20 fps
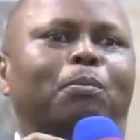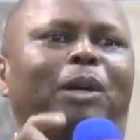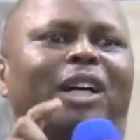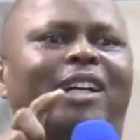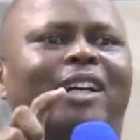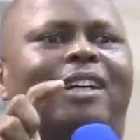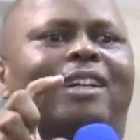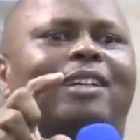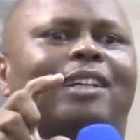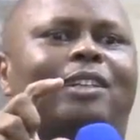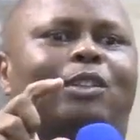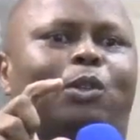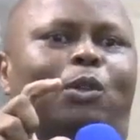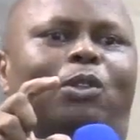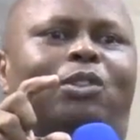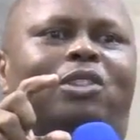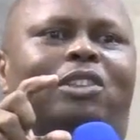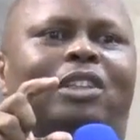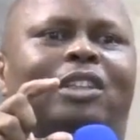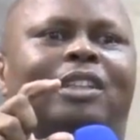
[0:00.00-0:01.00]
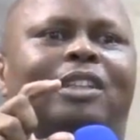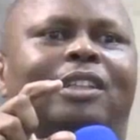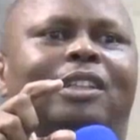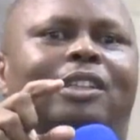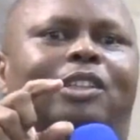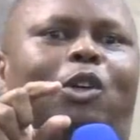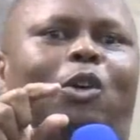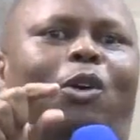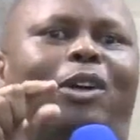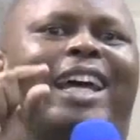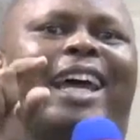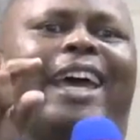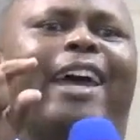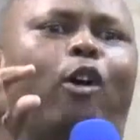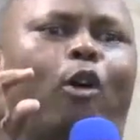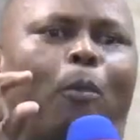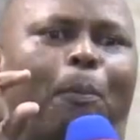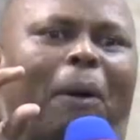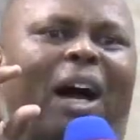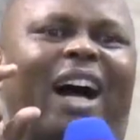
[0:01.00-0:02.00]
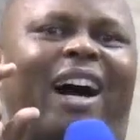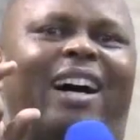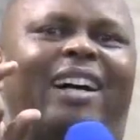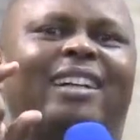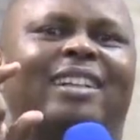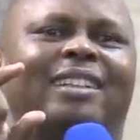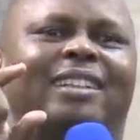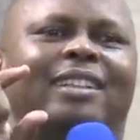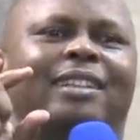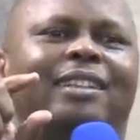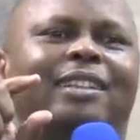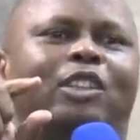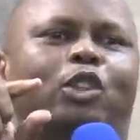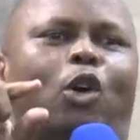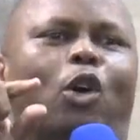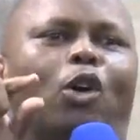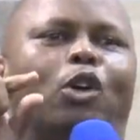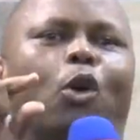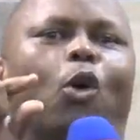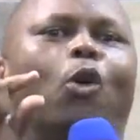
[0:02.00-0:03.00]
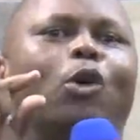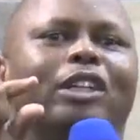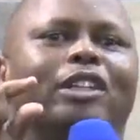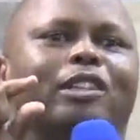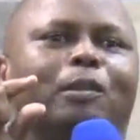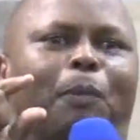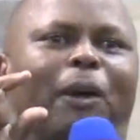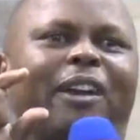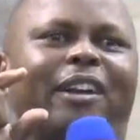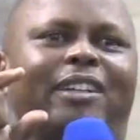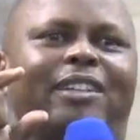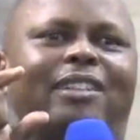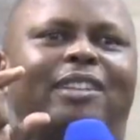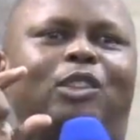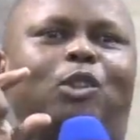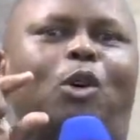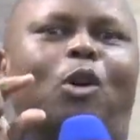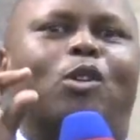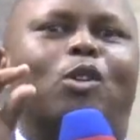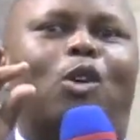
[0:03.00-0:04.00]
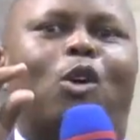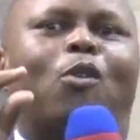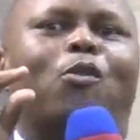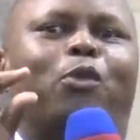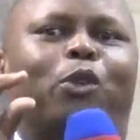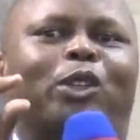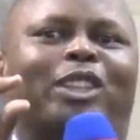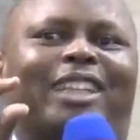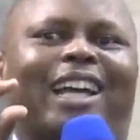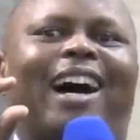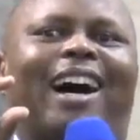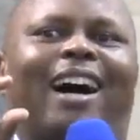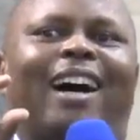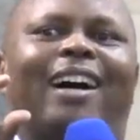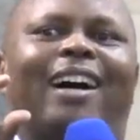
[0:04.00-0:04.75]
Paracletos is called helper, he's called Holy Spirit, he's called comforter.